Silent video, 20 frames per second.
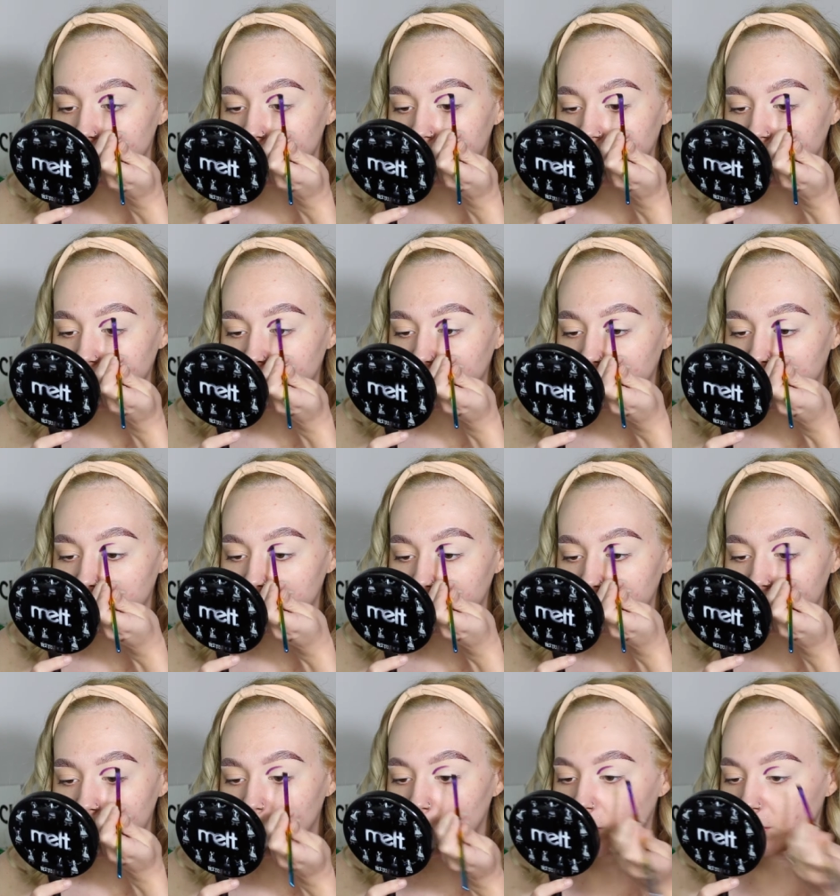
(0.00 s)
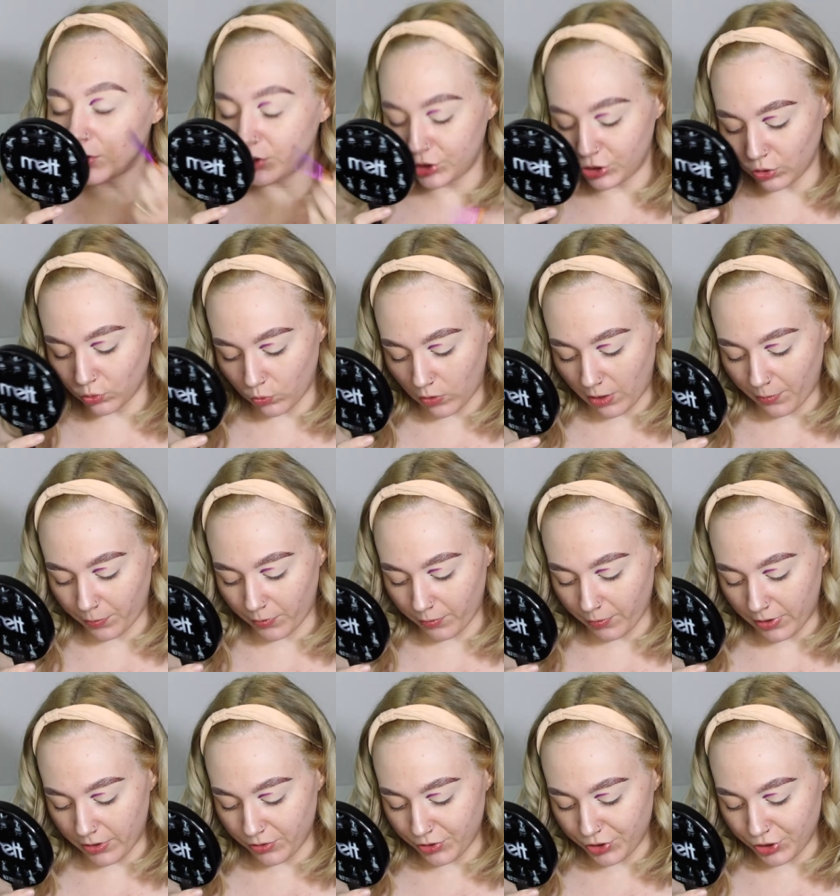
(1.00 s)
back and forth, little windshield wiper
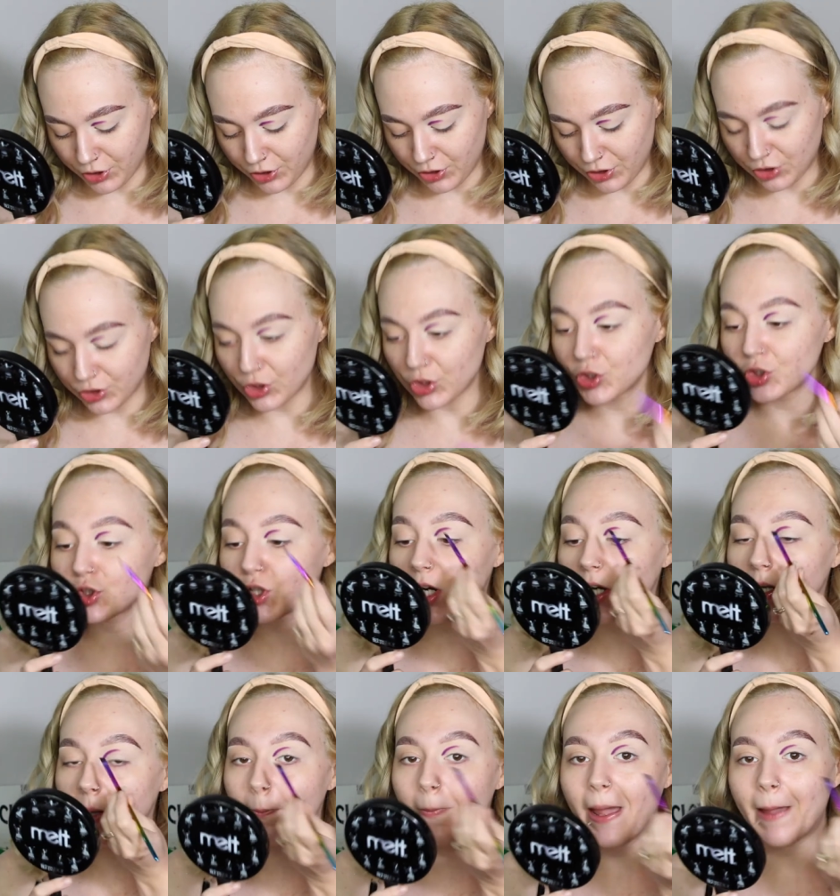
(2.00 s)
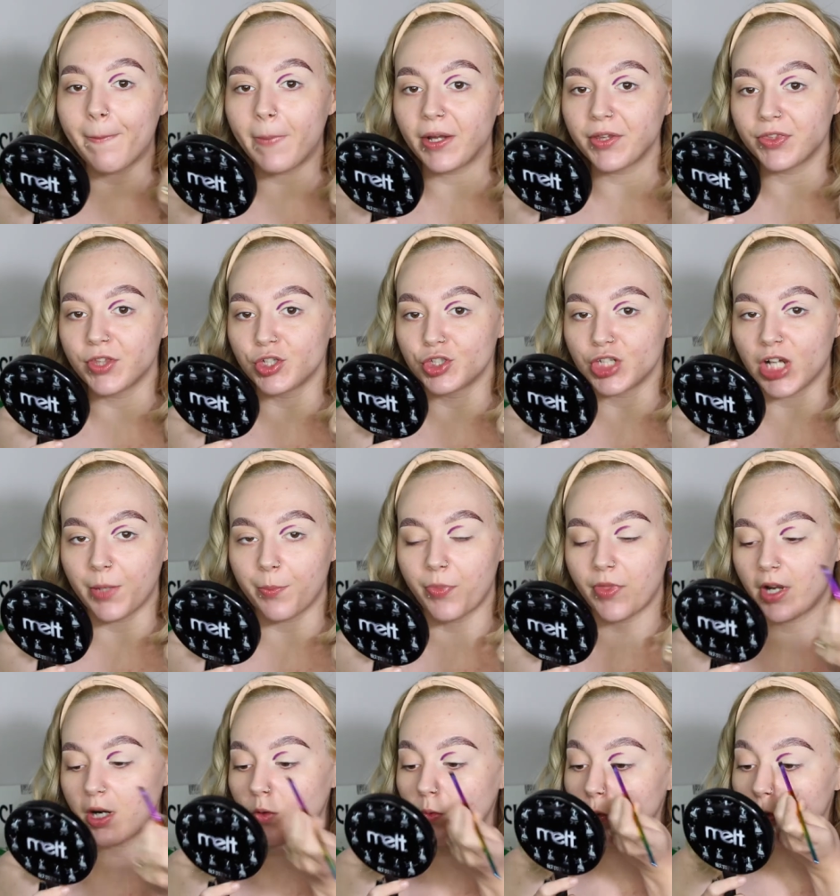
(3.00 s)
motions, just trying to map out the shape
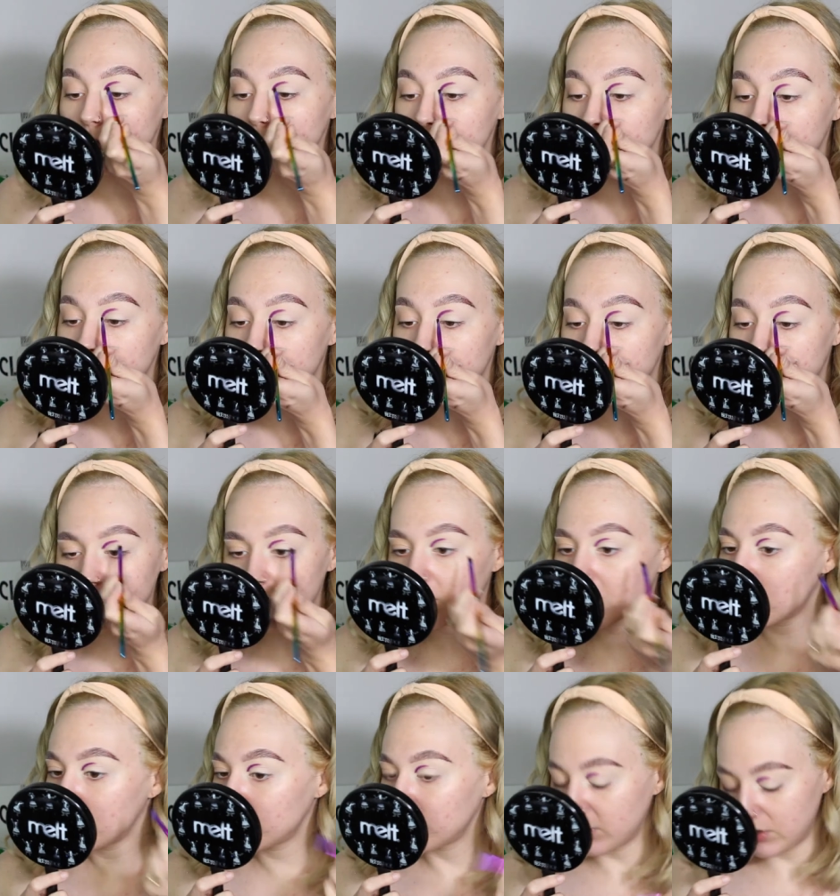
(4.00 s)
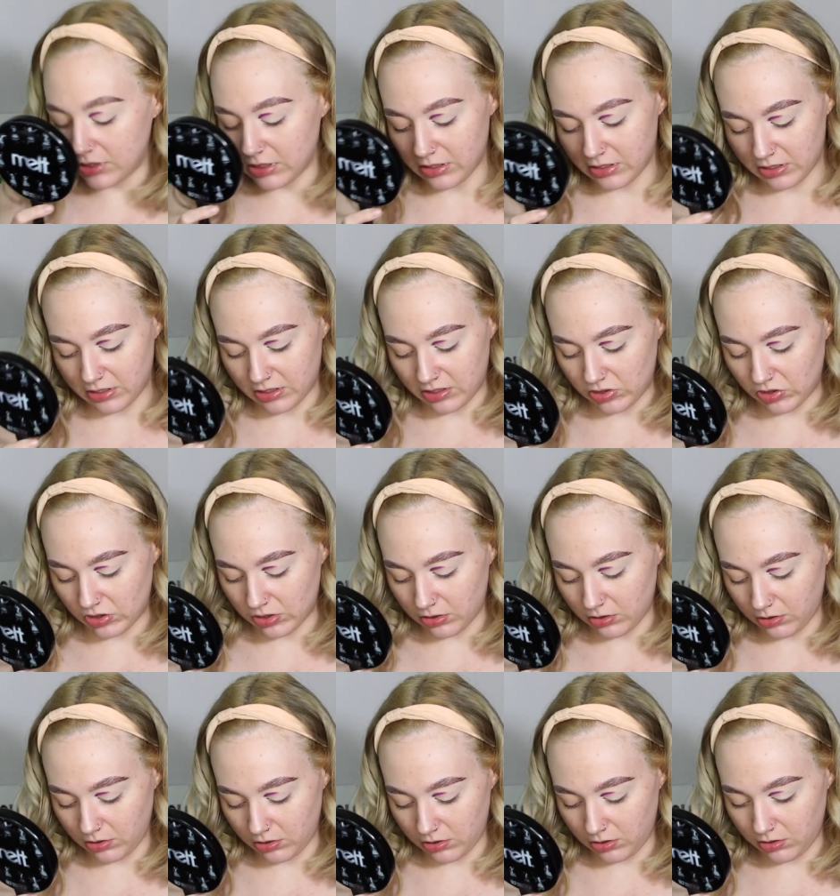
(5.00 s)
that I want. Oh, this is
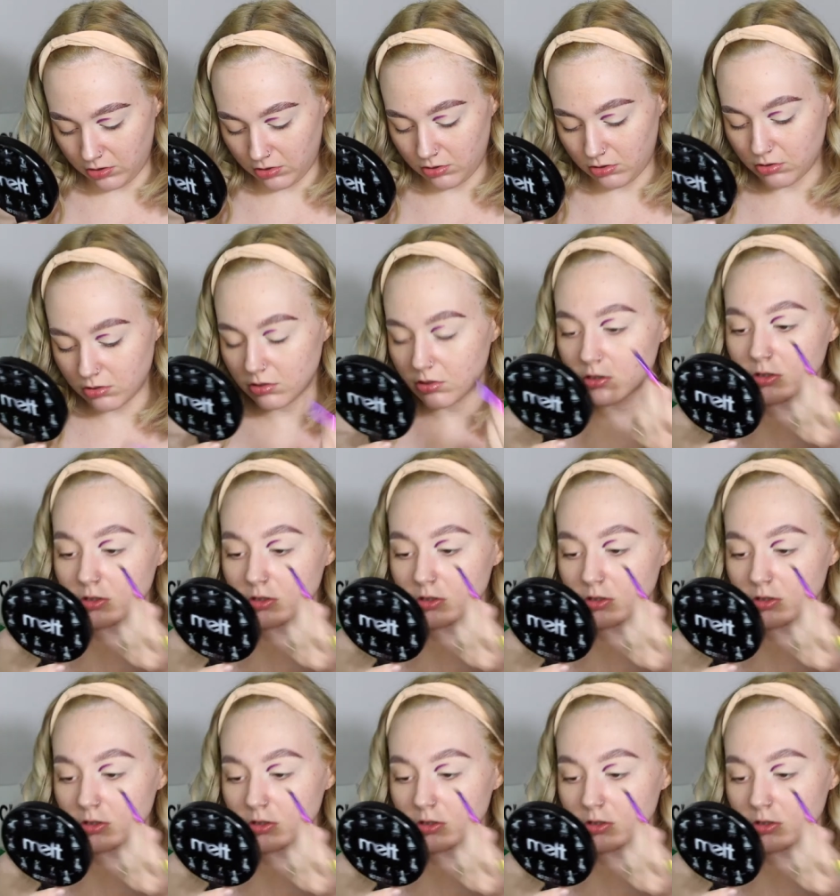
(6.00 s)
stunning.